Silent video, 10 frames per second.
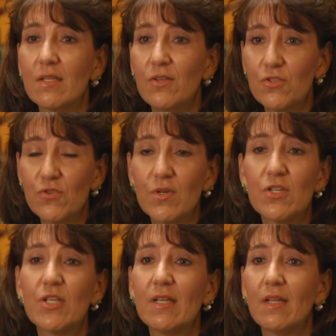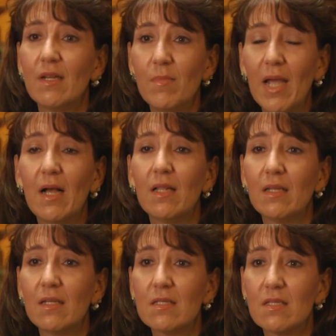and nutrition and
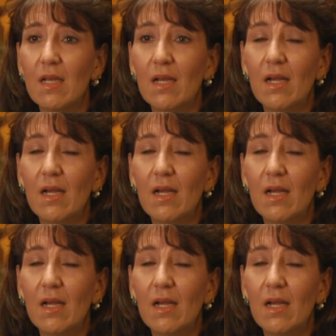balance.